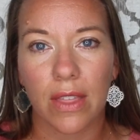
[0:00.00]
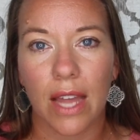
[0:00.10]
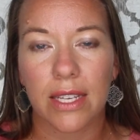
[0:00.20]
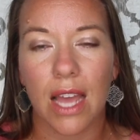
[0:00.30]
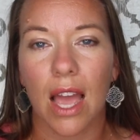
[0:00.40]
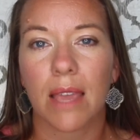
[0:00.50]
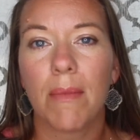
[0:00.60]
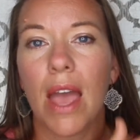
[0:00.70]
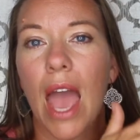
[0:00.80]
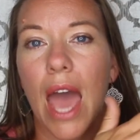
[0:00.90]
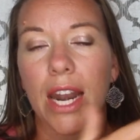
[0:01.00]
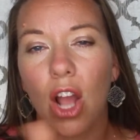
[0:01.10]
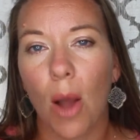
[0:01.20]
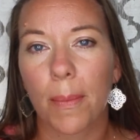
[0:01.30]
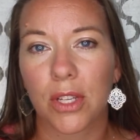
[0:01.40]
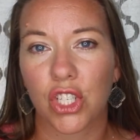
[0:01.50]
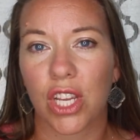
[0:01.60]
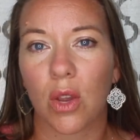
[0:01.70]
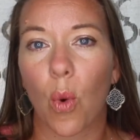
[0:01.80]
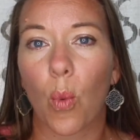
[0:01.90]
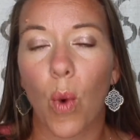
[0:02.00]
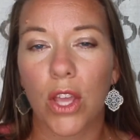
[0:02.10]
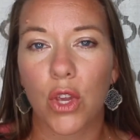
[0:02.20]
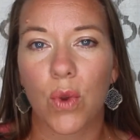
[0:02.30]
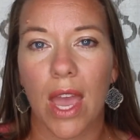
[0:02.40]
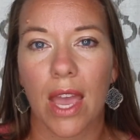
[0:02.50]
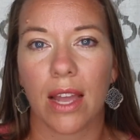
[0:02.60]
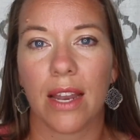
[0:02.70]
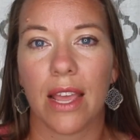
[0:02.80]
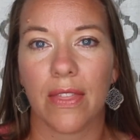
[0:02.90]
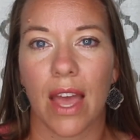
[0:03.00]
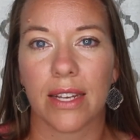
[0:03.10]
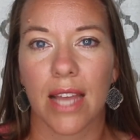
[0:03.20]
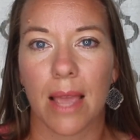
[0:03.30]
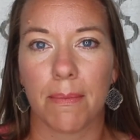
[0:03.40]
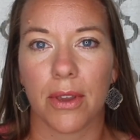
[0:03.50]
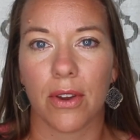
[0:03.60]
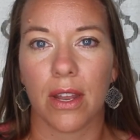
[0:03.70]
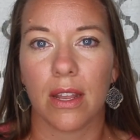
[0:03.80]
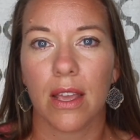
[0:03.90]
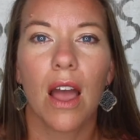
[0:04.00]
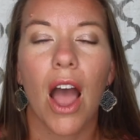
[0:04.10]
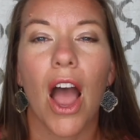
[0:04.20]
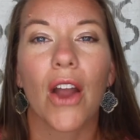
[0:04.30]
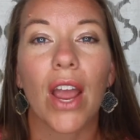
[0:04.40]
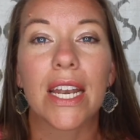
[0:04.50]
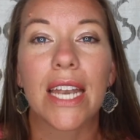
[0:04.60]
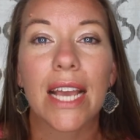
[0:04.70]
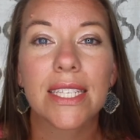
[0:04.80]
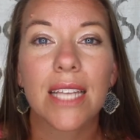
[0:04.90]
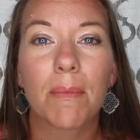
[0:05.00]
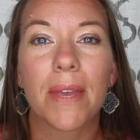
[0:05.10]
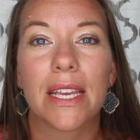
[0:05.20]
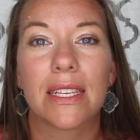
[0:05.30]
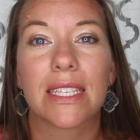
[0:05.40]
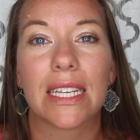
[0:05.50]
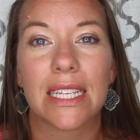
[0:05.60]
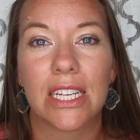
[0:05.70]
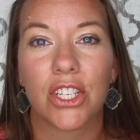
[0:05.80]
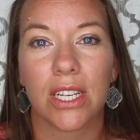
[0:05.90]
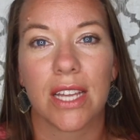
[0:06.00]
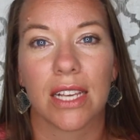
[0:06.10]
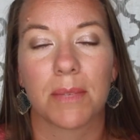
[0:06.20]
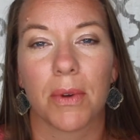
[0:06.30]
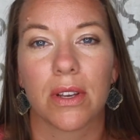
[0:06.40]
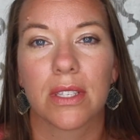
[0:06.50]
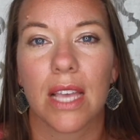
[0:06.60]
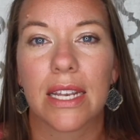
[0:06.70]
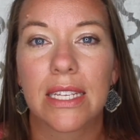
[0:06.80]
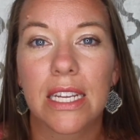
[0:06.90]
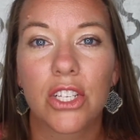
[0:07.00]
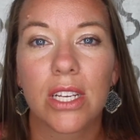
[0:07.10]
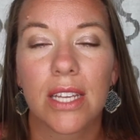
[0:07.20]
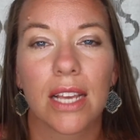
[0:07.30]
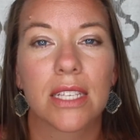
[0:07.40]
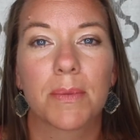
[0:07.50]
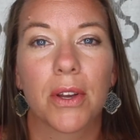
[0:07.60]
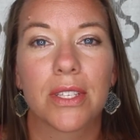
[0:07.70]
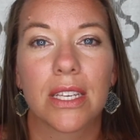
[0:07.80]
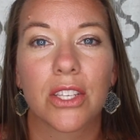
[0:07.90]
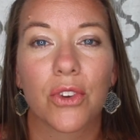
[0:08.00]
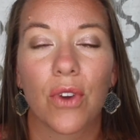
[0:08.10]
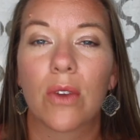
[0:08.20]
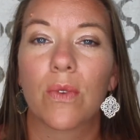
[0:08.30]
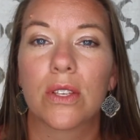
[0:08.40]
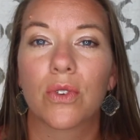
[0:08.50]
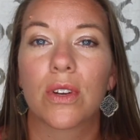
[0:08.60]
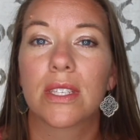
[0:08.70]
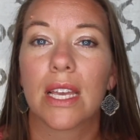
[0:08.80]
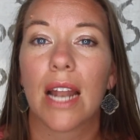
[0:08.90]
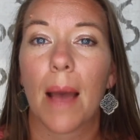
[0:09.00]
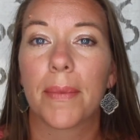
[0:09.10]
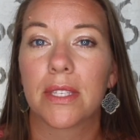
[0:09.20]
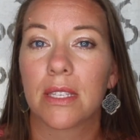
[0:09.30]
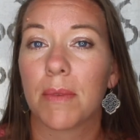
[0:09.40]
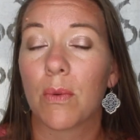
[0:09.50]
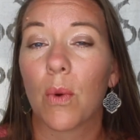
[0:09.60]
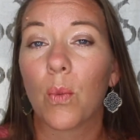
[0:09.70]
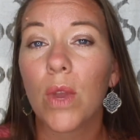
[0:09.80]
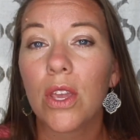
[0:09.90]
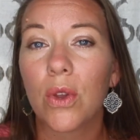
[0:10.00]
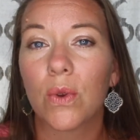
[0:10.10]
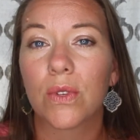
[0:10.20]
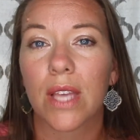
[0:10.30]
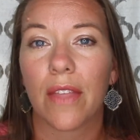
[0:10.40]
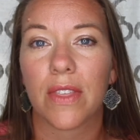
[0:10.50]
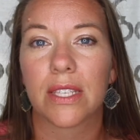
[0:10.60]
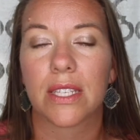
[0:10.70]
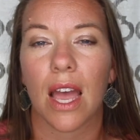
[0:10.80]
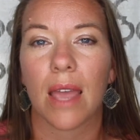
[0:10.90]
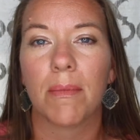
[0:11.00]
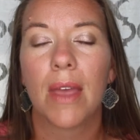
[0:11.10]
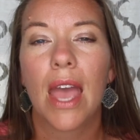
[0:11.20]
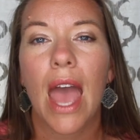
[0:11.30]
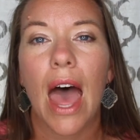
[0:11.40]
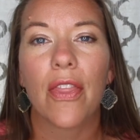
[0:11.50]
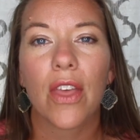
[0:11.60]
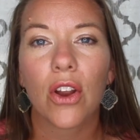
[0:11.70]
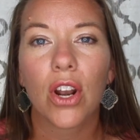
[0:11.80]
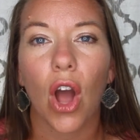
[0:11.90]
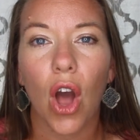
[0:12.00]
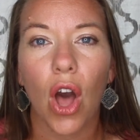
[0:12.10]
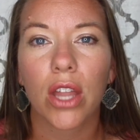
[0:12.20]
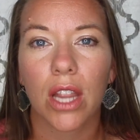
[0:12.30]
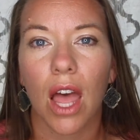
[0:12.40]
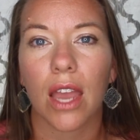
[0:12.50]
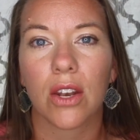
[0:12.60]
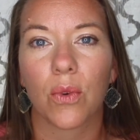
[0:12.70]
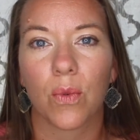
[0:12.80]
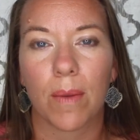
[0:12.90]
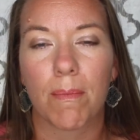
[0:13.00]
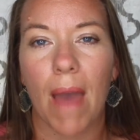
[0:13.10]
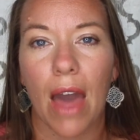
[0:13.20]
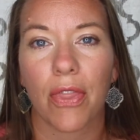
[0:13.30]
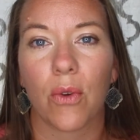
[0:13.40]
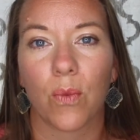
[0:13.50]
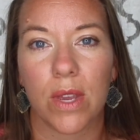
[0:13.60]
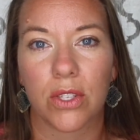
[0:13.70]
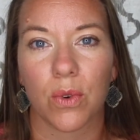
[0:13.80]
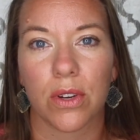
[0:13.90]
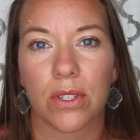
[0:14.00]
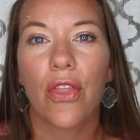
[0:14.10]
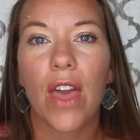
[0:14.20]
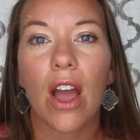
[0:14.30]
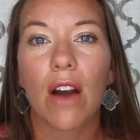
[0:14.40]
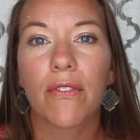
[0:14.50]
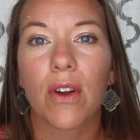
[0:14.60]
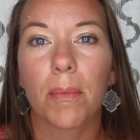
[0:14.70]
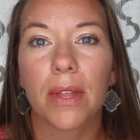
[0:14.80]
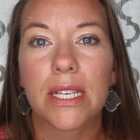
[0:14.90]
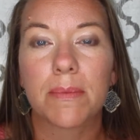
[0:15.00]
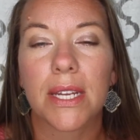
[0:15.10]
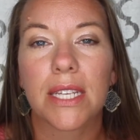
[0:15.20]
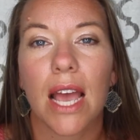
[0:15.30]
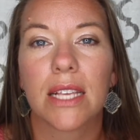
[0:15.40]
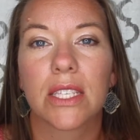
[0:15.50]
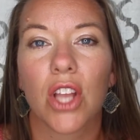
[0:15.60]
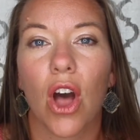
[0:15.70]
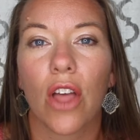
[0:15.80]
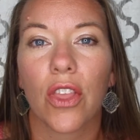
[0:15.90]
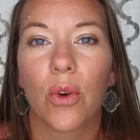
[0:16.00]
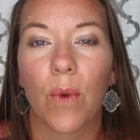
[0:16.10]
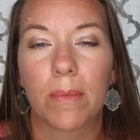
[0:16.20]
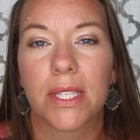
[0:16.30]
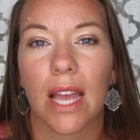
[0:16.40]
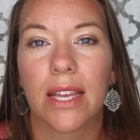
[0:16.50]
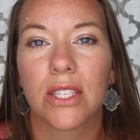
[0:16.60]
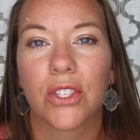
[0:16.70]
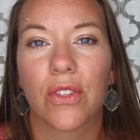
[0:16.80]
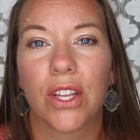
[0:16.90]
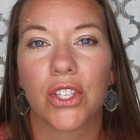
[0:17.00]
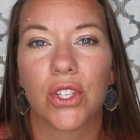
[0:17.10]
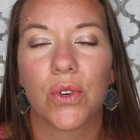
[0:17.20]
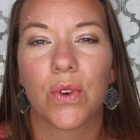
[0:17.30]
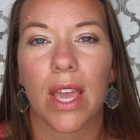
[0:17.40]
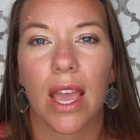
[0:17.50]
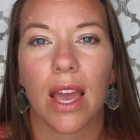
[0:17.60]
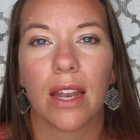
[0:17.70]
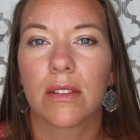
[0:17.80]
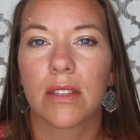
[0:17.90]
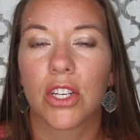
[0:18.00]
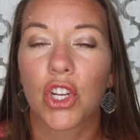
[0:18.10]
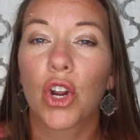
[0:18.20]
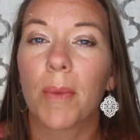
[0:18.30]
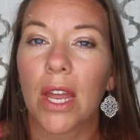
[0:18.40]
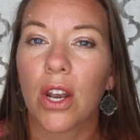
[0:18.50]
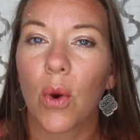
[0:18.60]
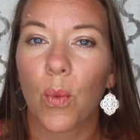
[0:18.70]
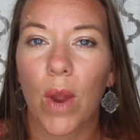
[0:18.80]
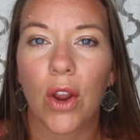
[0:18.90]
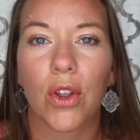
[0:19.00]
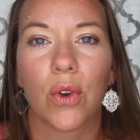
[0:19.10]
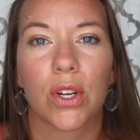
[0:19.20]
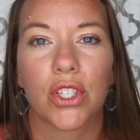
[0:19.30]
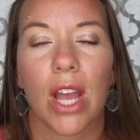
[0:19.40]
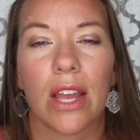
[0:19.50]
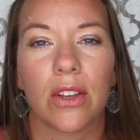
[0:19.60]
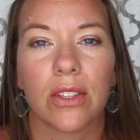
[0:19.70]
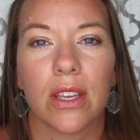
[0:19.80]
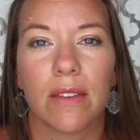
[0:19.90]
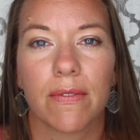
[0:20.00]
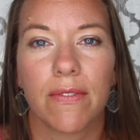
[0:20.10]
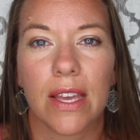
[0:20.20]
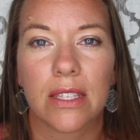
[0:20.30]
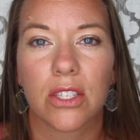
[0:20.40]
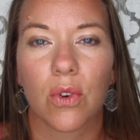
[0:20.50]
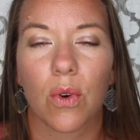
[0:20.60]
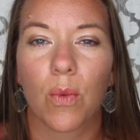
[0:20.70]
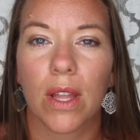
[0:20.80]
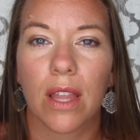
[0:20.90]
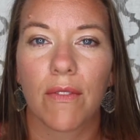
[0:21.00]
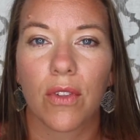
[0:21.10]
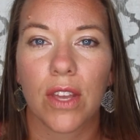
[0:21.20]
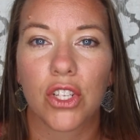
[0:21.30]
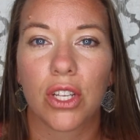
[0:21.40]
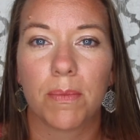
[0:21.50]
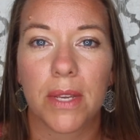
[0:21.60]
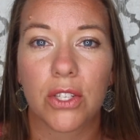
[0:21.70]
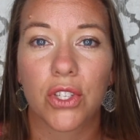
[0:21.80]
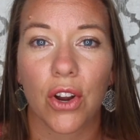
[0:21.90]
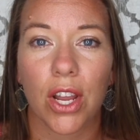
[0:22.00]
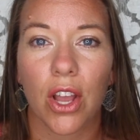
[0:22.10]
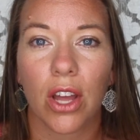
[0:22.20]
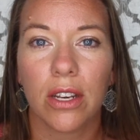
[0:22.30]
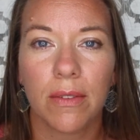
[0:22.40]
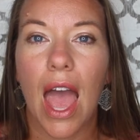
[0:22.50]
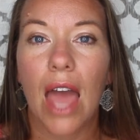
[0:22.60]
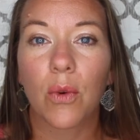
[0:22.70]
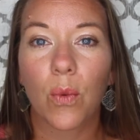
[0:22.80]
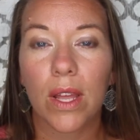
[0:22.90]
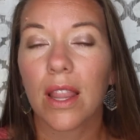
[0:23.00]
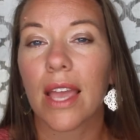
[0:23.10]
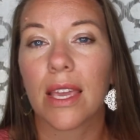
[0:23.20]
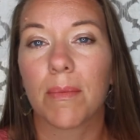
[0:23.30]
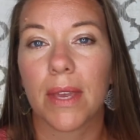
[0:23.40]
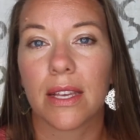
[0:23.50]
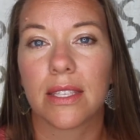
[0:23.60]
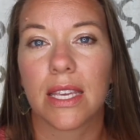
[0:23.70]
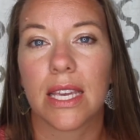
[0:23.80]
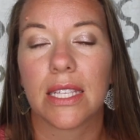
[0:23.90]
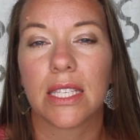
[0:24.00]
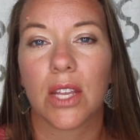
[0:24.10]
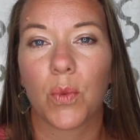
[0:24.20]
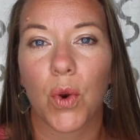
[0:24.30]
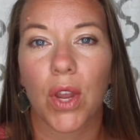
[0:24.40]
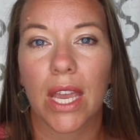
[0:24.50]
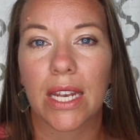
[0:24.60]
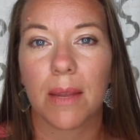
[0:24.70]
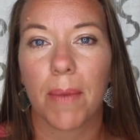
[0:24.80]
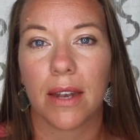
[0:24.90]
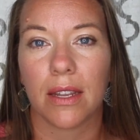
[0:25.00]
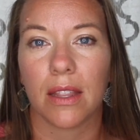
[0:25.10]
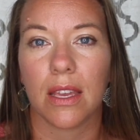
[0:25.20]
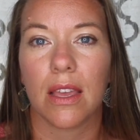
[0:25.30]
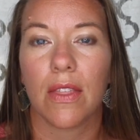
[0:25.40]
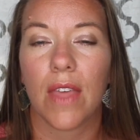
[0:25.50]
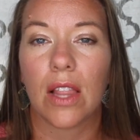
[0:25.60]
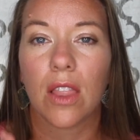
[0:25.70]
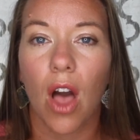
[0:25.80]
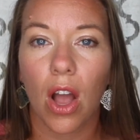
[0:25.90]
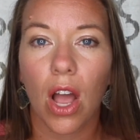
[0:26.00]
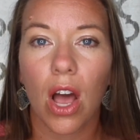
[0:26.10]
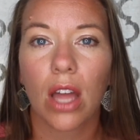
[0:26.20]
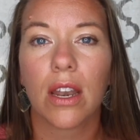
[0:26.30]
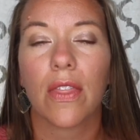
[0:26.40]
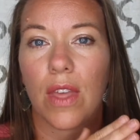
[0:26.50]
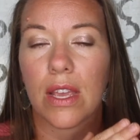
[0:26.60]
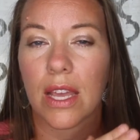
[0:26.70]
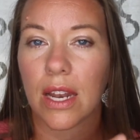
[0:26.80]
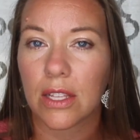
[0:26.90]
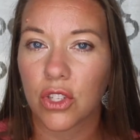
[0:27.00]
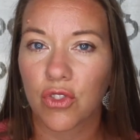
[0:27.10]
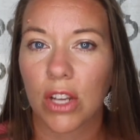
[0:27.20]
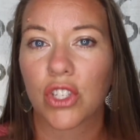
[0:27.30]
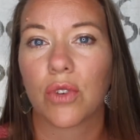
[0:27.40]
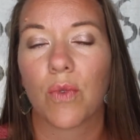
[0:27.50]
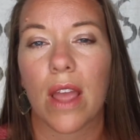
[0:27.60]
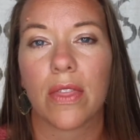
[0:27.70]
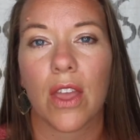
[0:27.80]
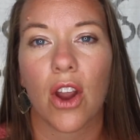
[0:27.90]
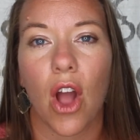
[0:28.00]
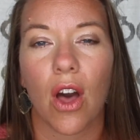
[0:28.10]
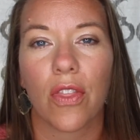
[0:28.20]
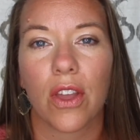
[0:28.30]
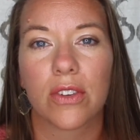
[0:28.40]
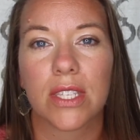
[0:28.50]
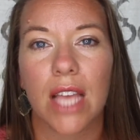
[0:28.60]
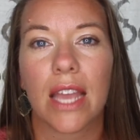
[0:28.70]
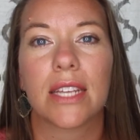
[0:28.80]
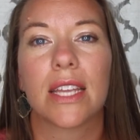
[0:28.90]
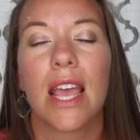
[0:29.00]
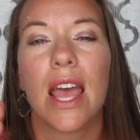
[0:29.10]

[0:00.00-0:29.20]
that time and accomplishing what you can in that time period. All right, next up is teaching textbooks, and teaching textbooks is a great resource. It happens to be what we use at this time, and they're an online math resource. They offer a placement test on their website so that you can determine where your child fits or what level they should be starting on. And we like it because the kids can work independently. They log on, they get instruction right there on their site.